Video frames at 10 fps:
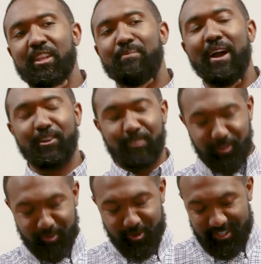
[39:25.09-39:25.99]
the back of our
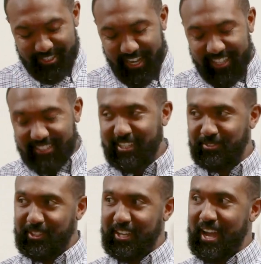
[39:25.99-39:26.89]
throat and tightens
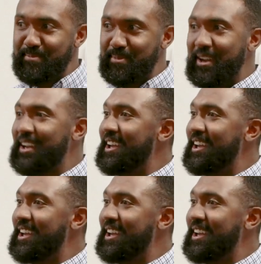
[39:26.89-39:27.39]
everything up.